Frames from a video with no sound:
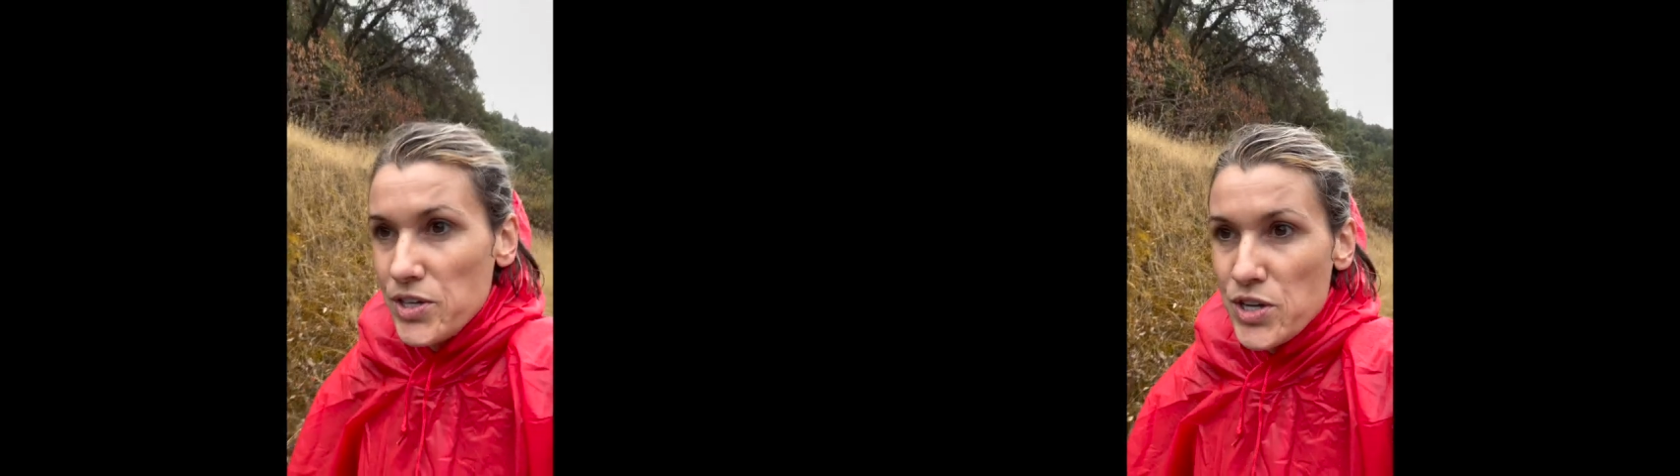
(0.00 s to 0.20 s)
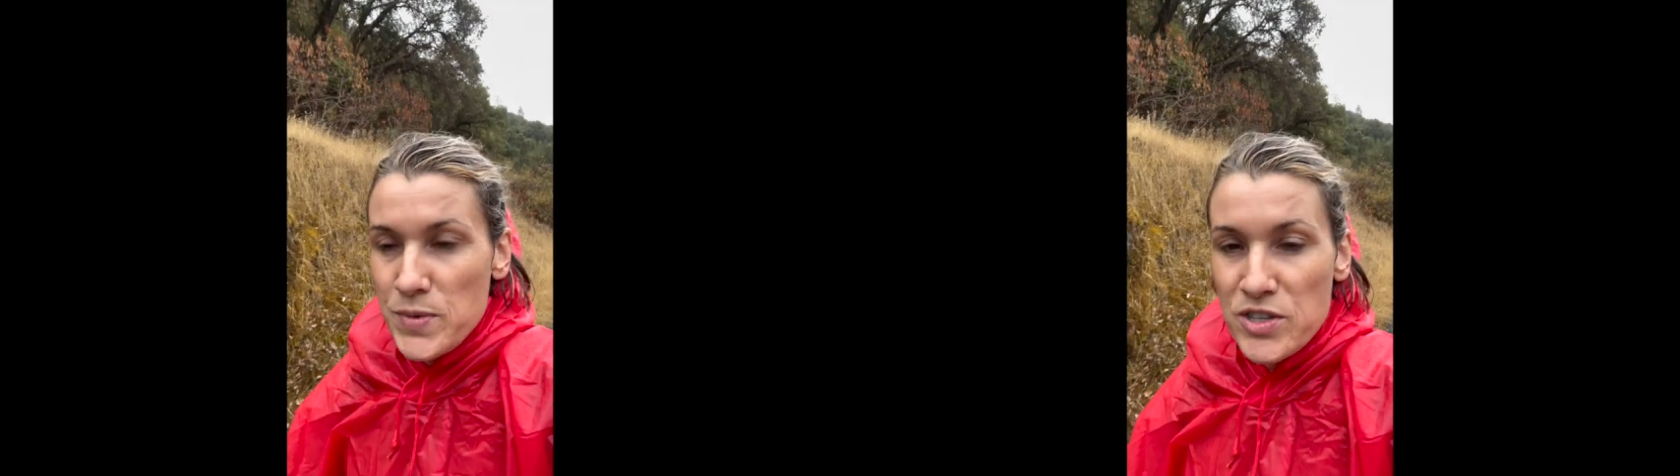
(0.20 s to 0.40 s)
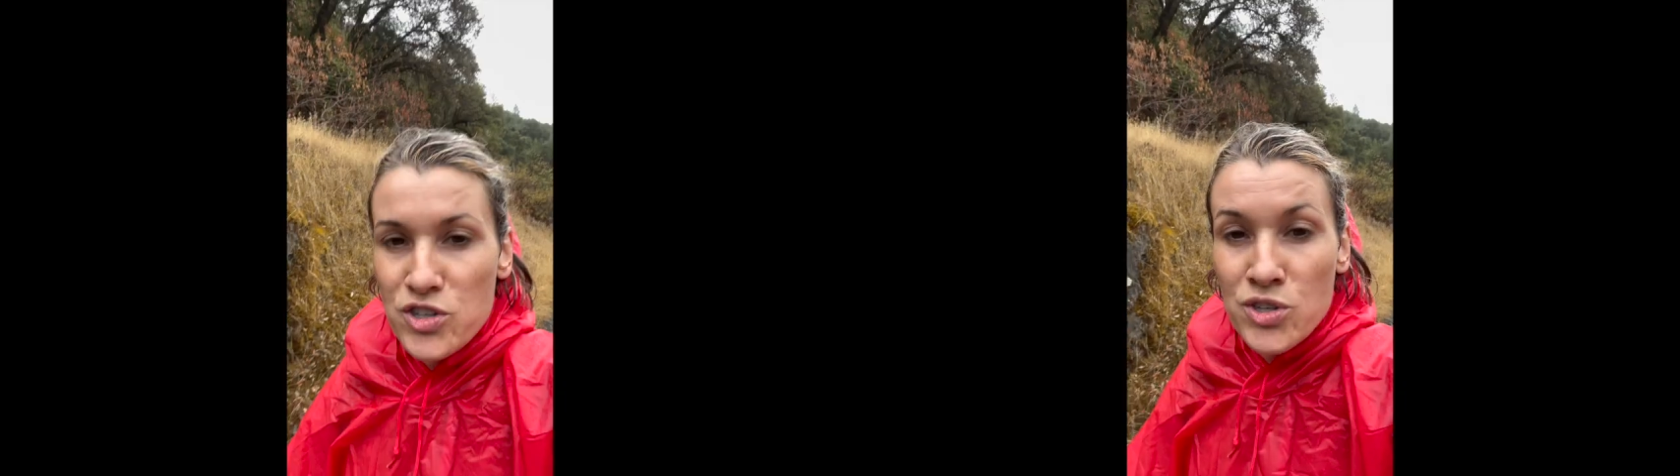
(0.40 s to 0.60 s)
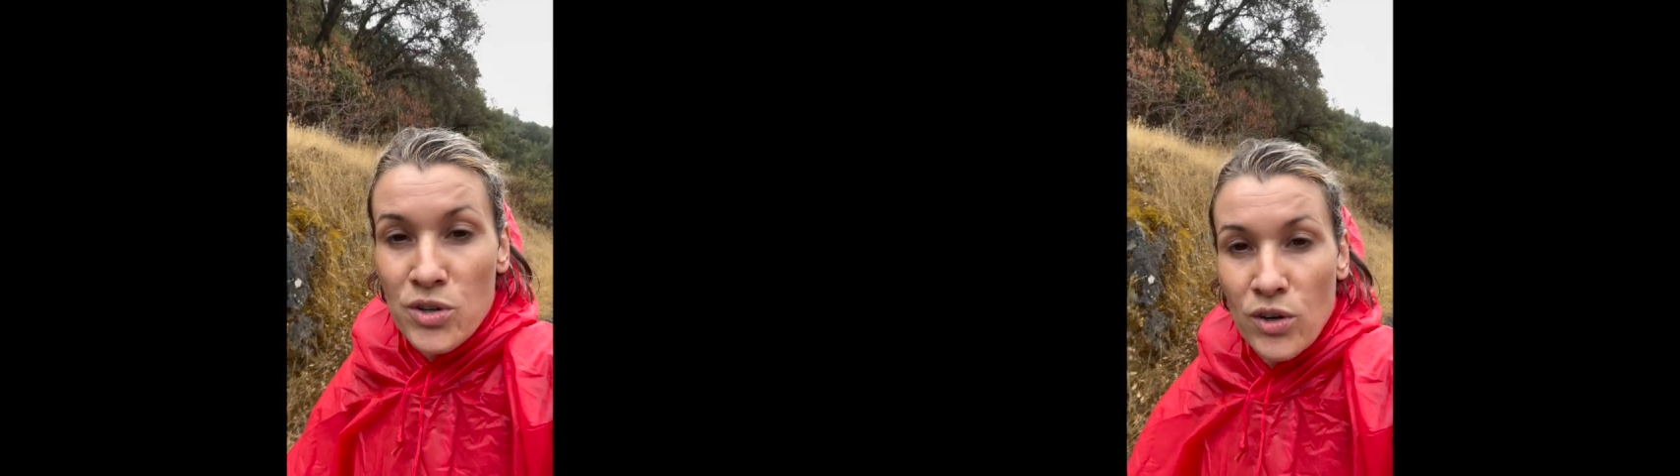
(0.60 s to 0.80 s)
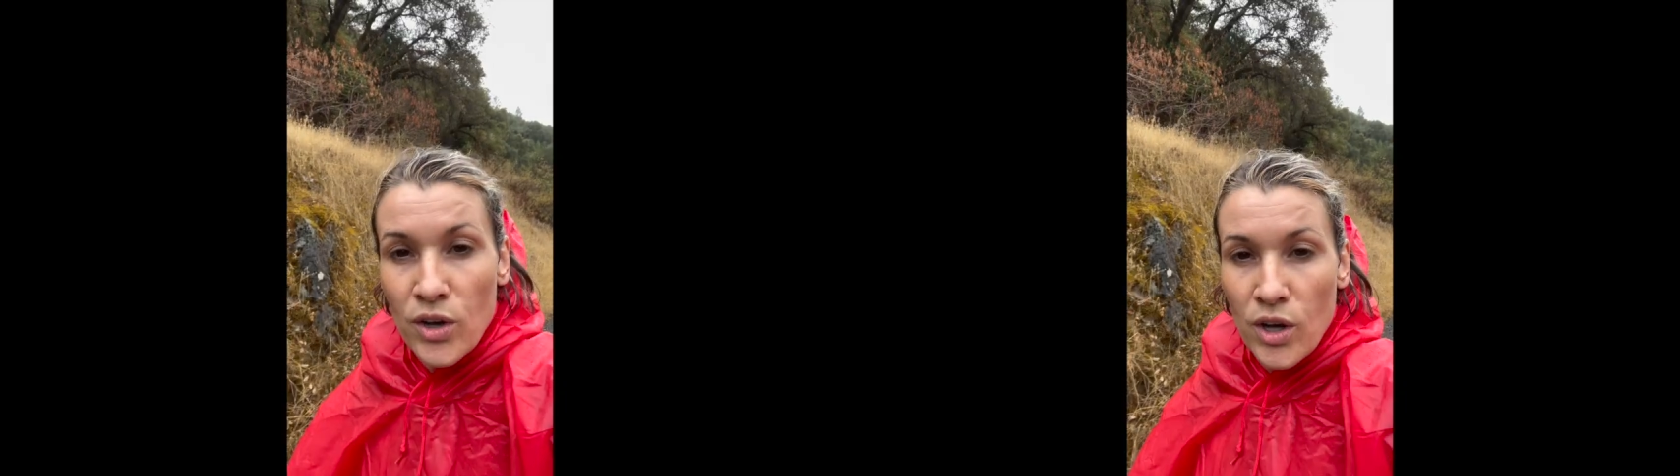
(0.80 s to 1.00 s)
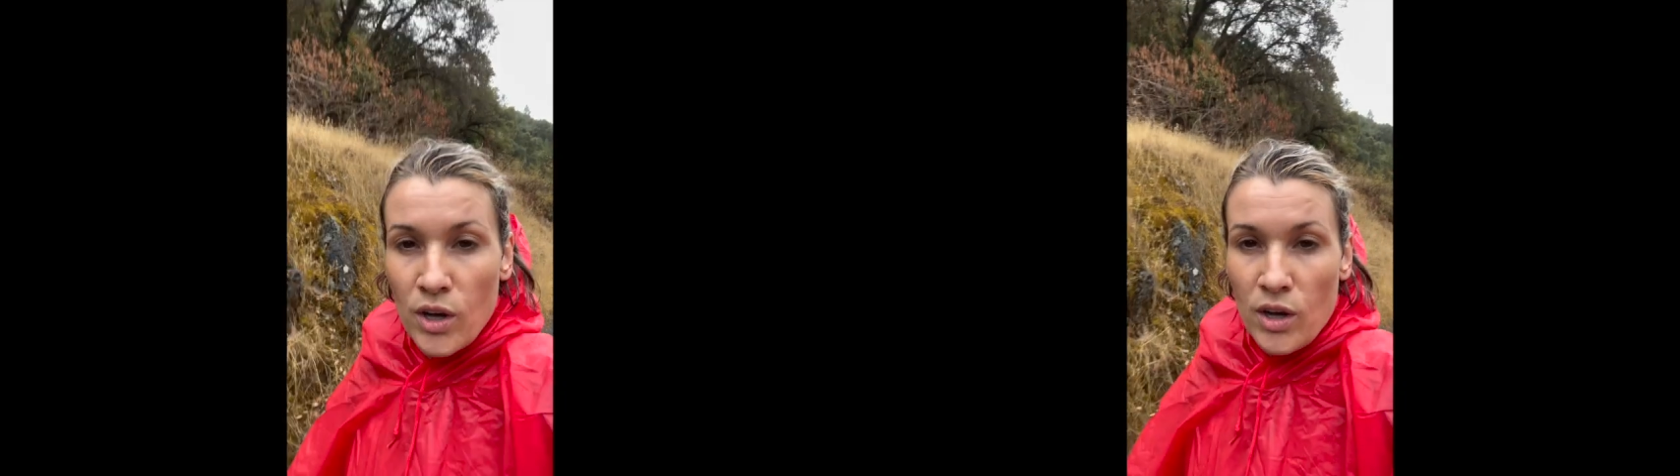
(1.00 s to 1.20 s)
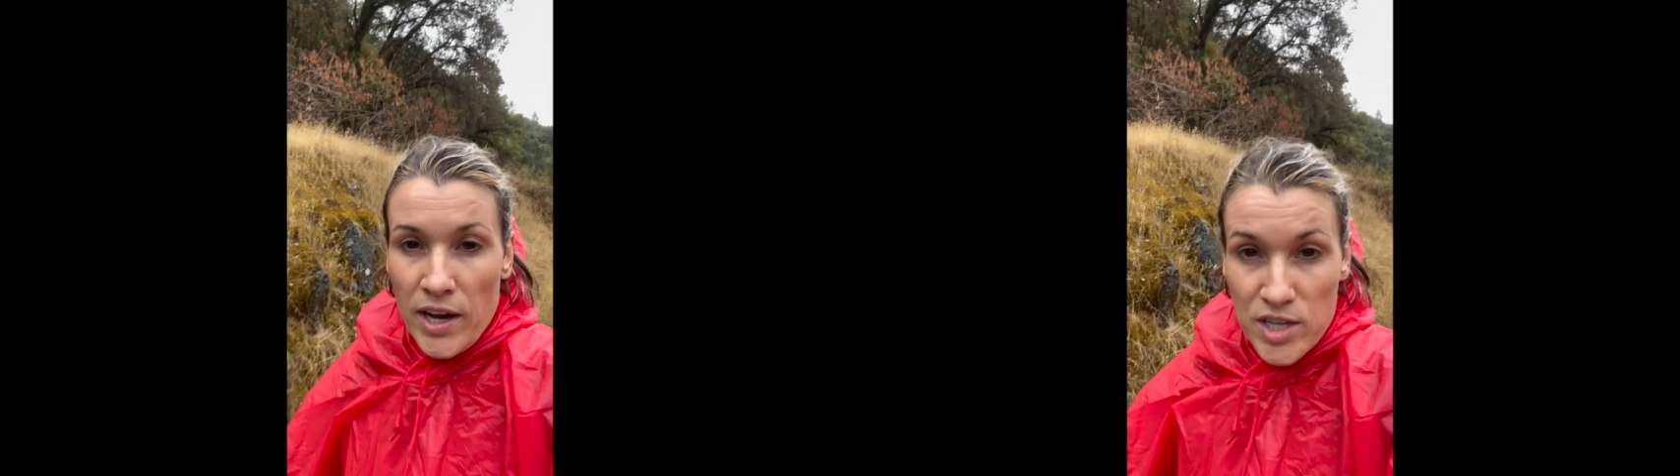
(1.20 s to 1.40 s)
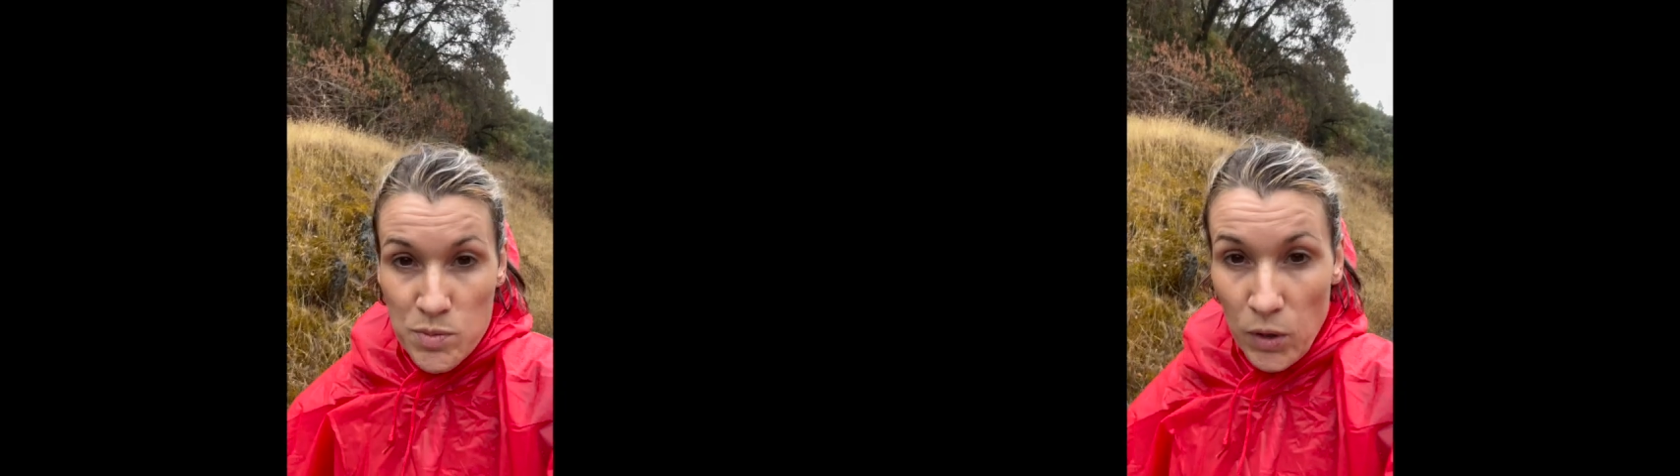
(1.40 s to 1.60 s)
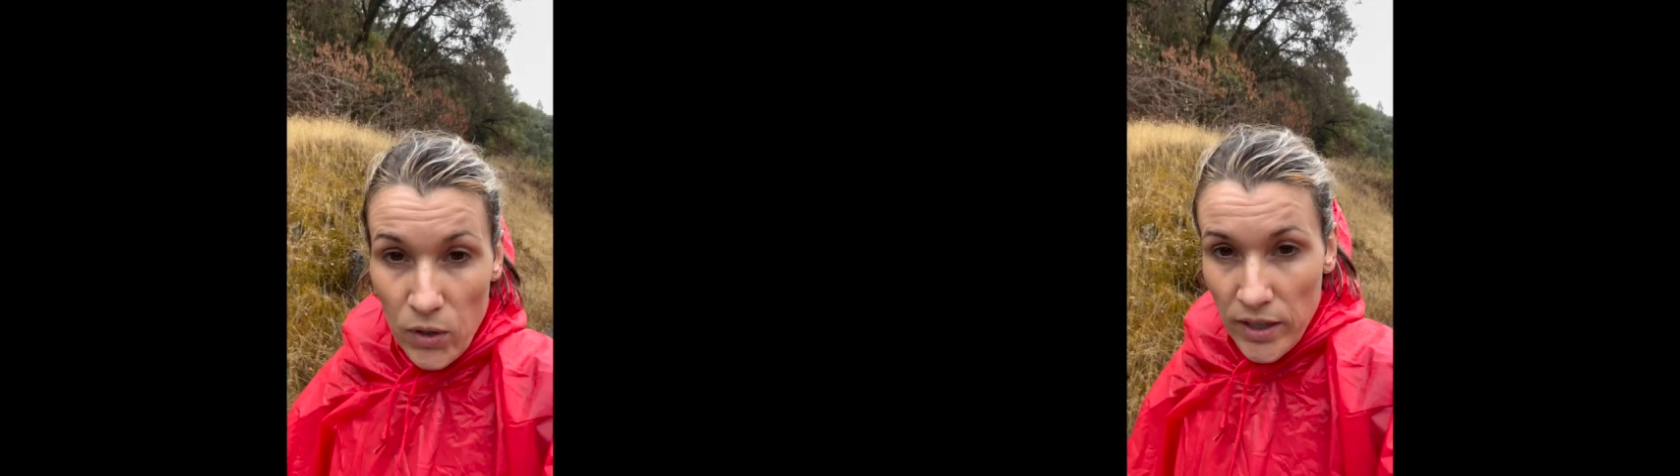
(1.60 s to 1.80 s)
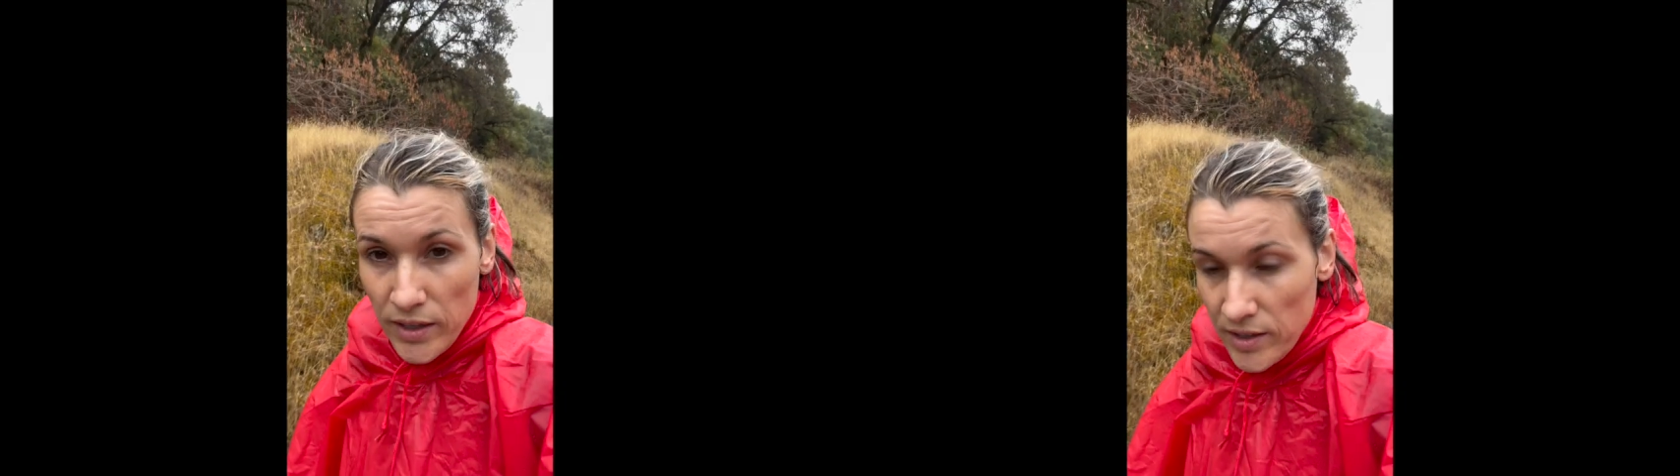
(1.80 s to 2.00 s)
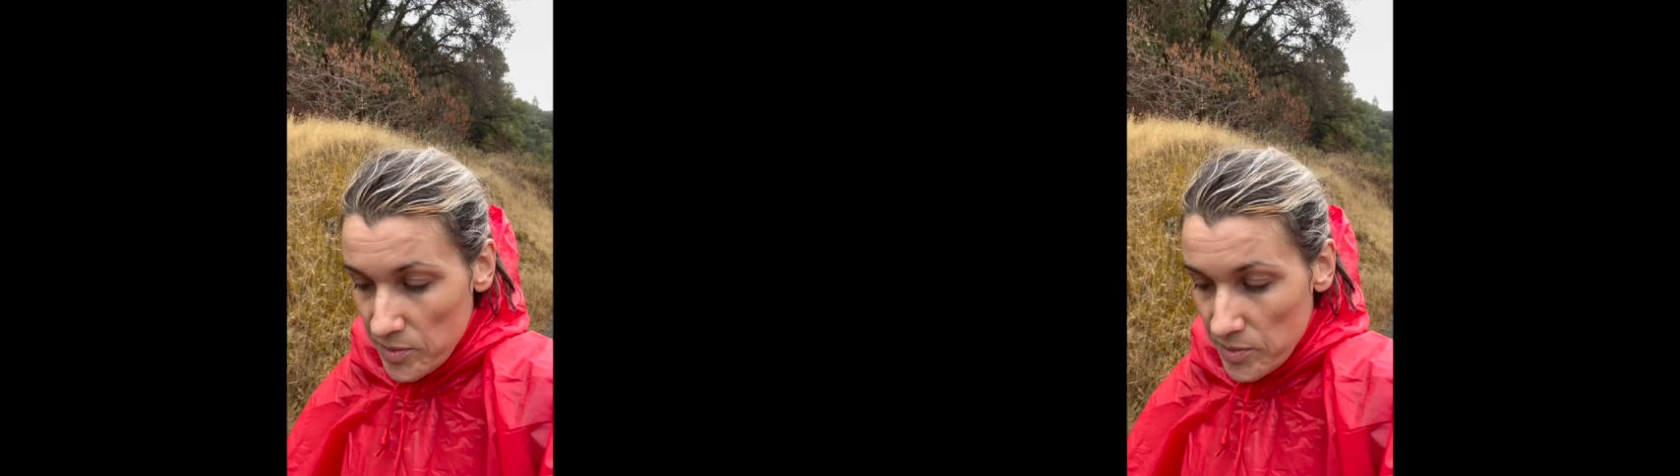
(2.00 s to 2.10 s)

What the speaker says: humans explore?